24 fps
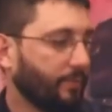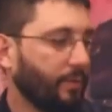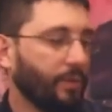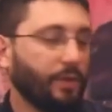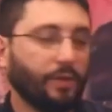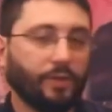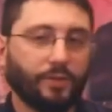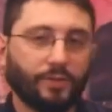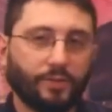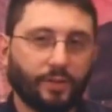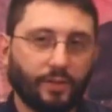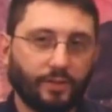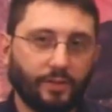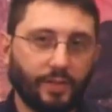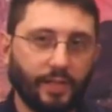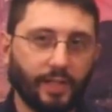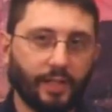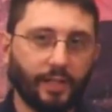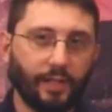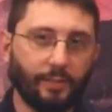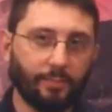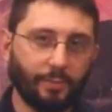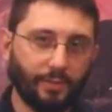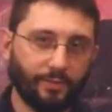Are you going to start
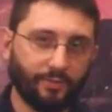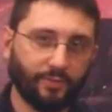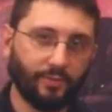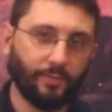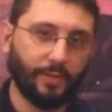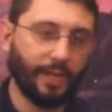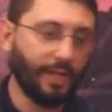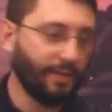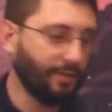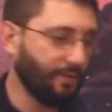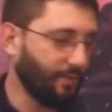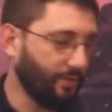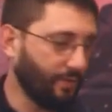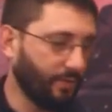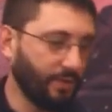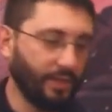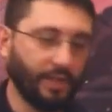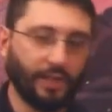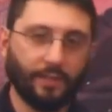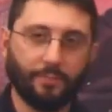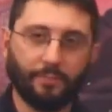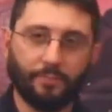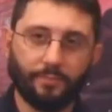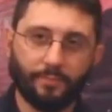digging up information on
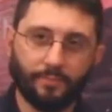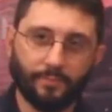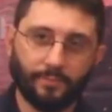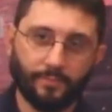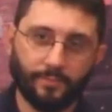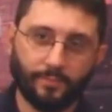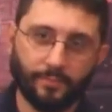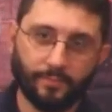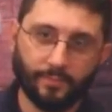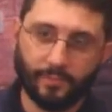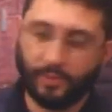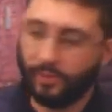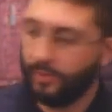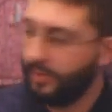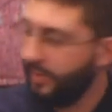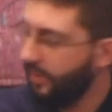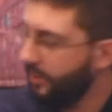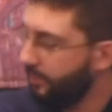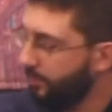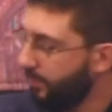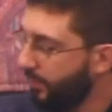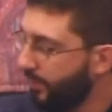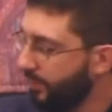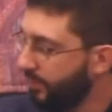him, on
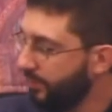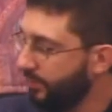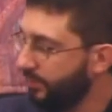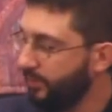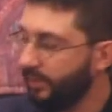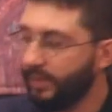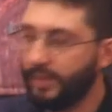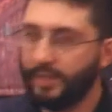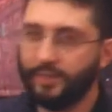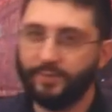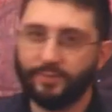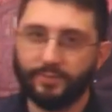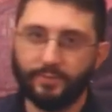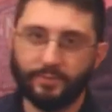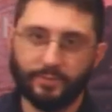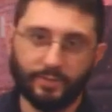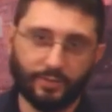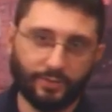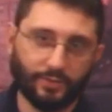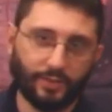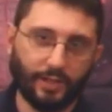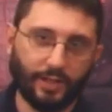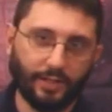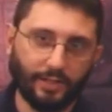his personal life,
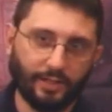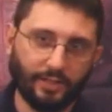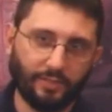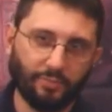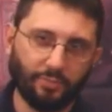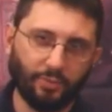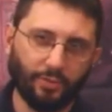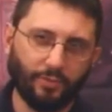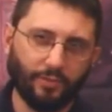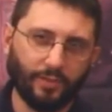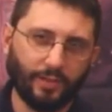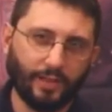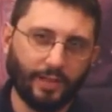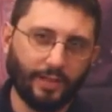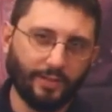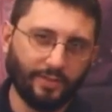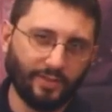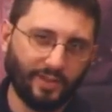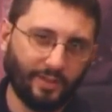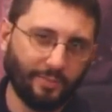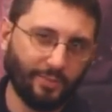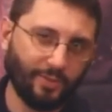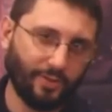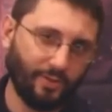to try and disprove the King
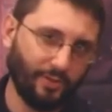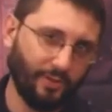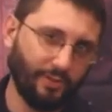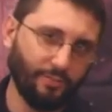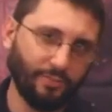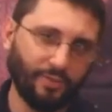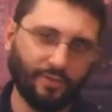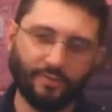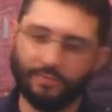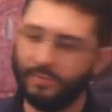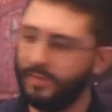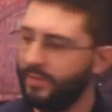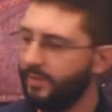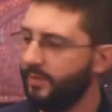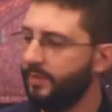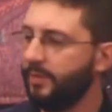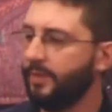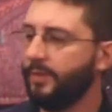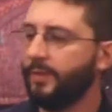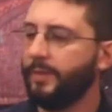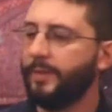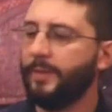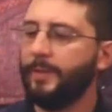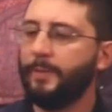James only movement?
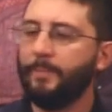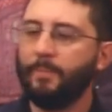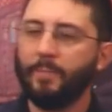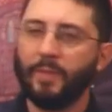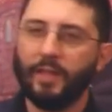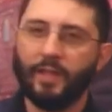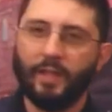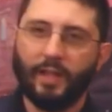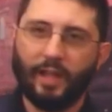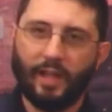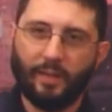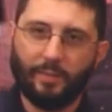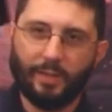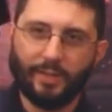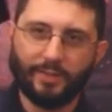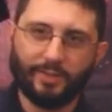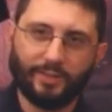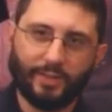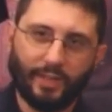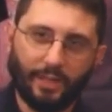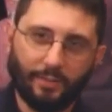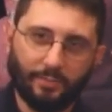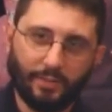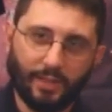How
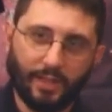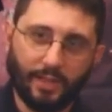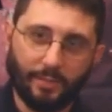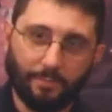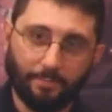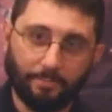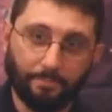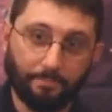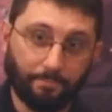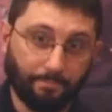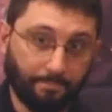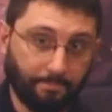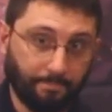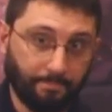about Sam Gipp?